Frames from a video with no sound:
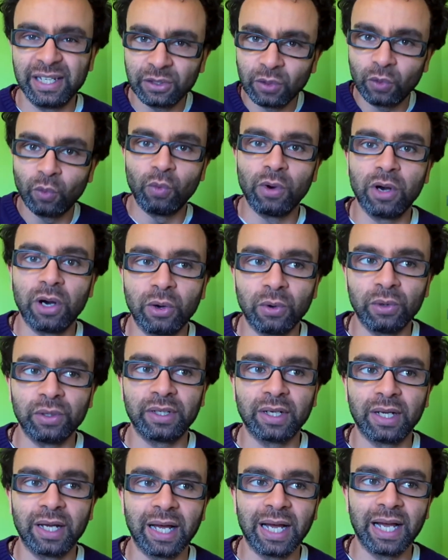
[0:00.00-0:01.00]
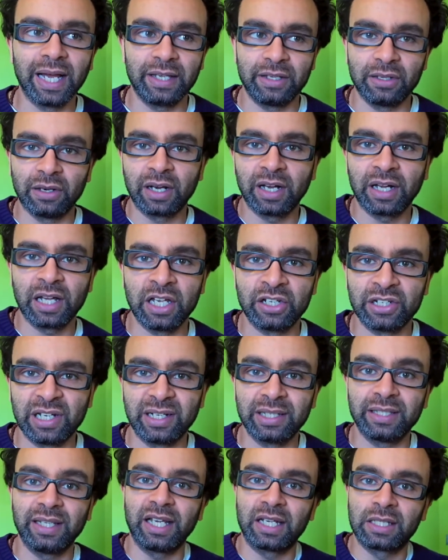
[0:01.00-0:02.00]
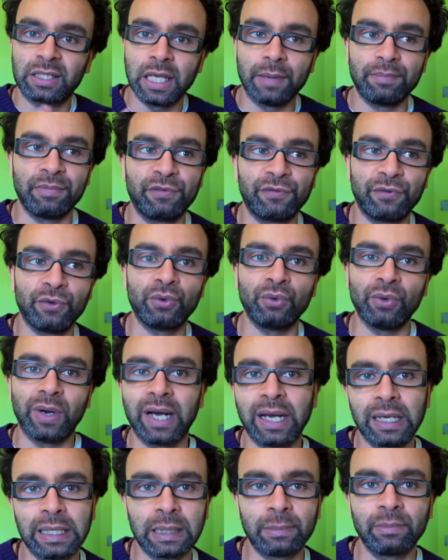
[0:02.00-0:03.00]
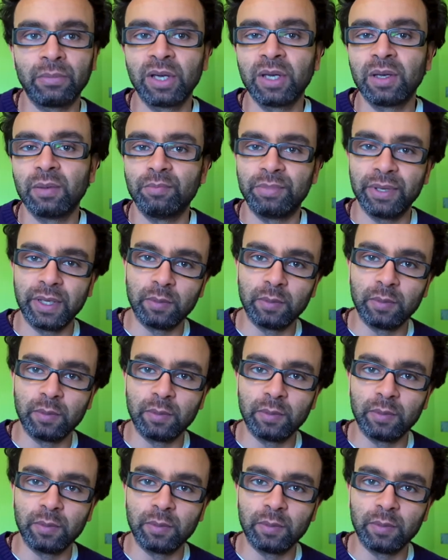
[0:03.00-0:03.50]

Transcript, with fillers: in a world at a young age that didn't accept me for who I am,